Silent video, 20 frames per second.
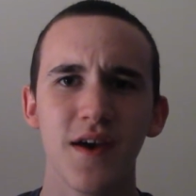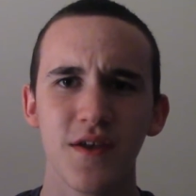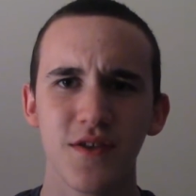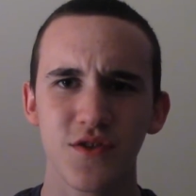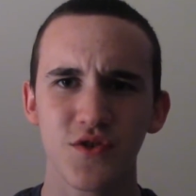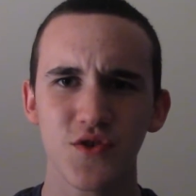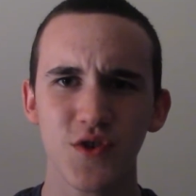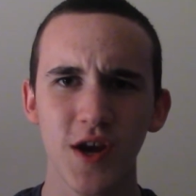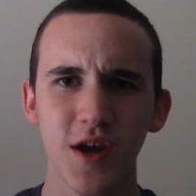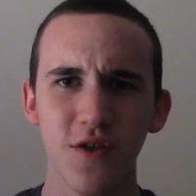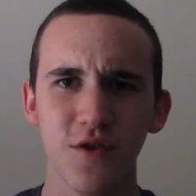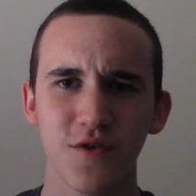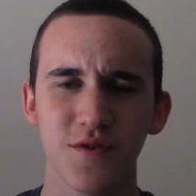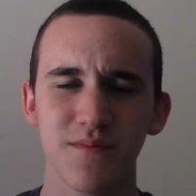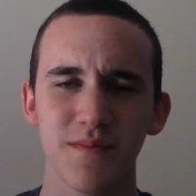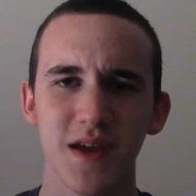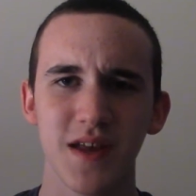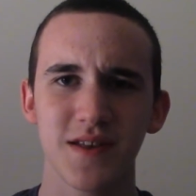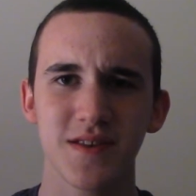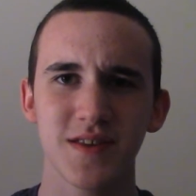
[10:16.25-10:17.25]
the trailer
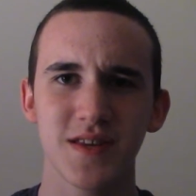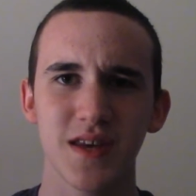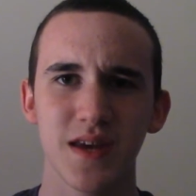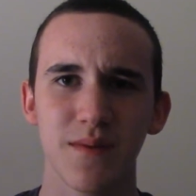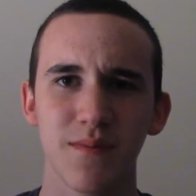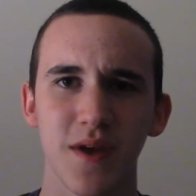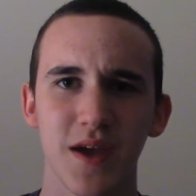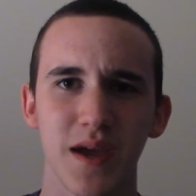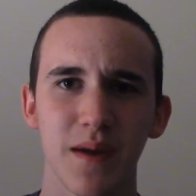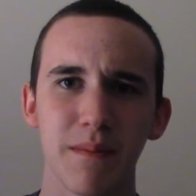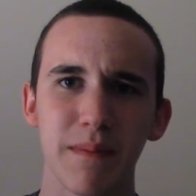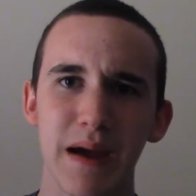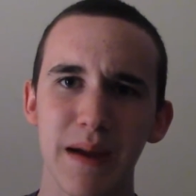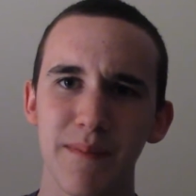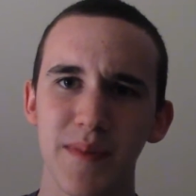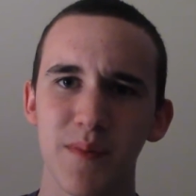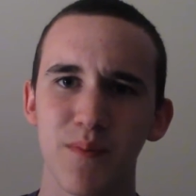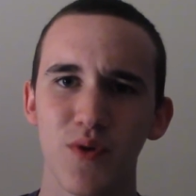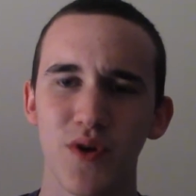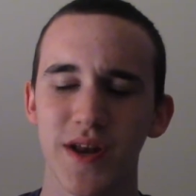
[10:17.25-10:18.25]
made it seem like it
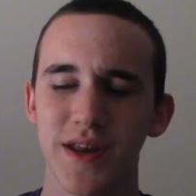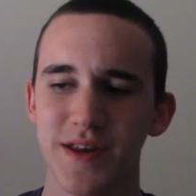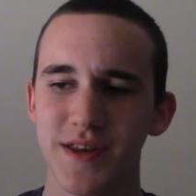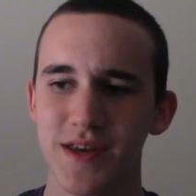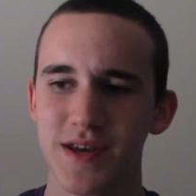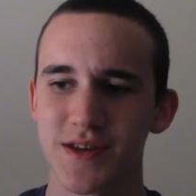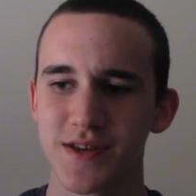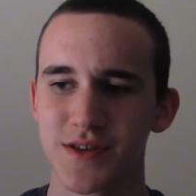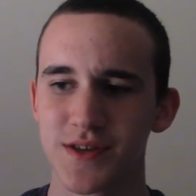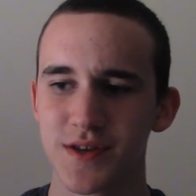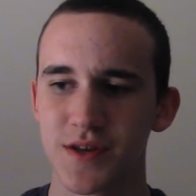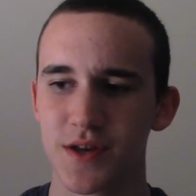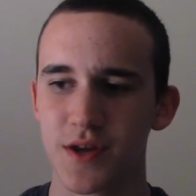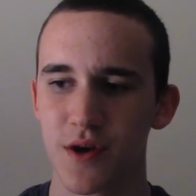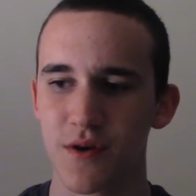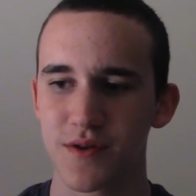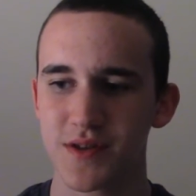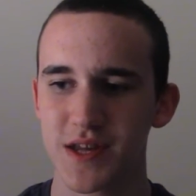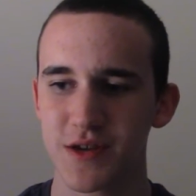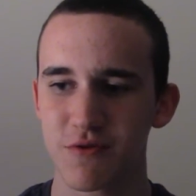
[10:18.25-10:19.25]
might be pretty decent, you
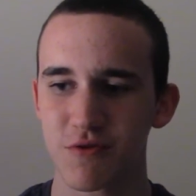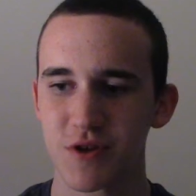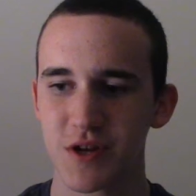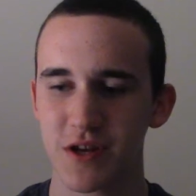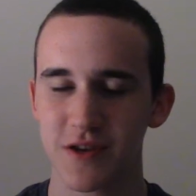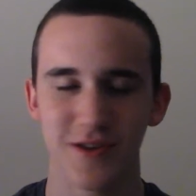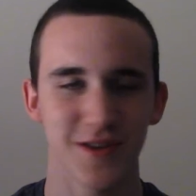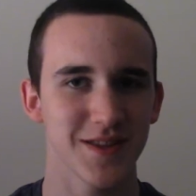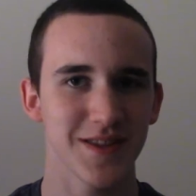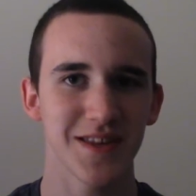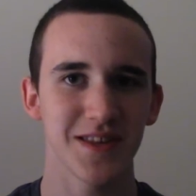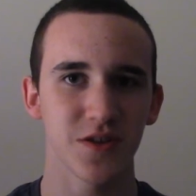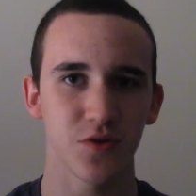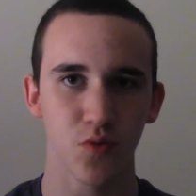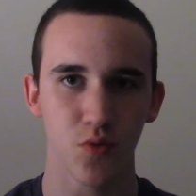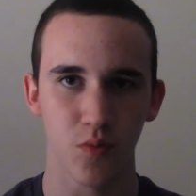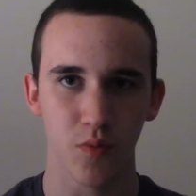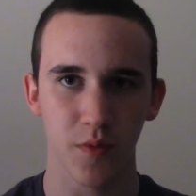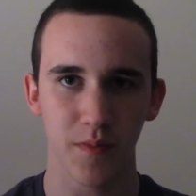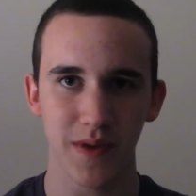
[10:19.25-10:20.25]
know, it's interesting, just these
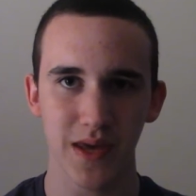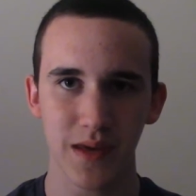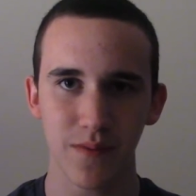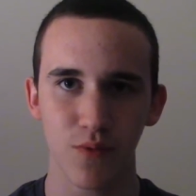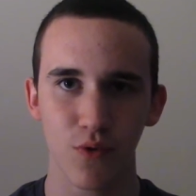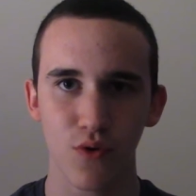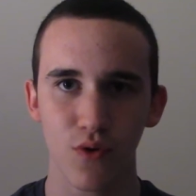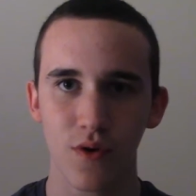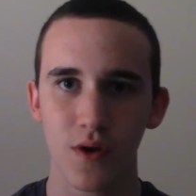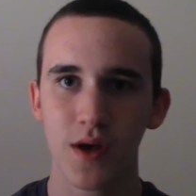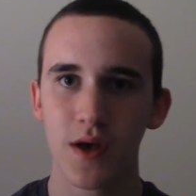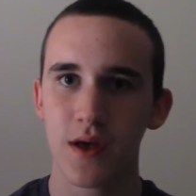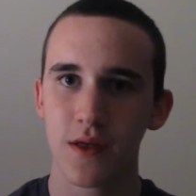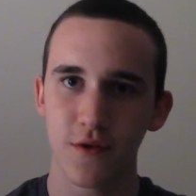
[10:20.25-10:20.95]
normal people,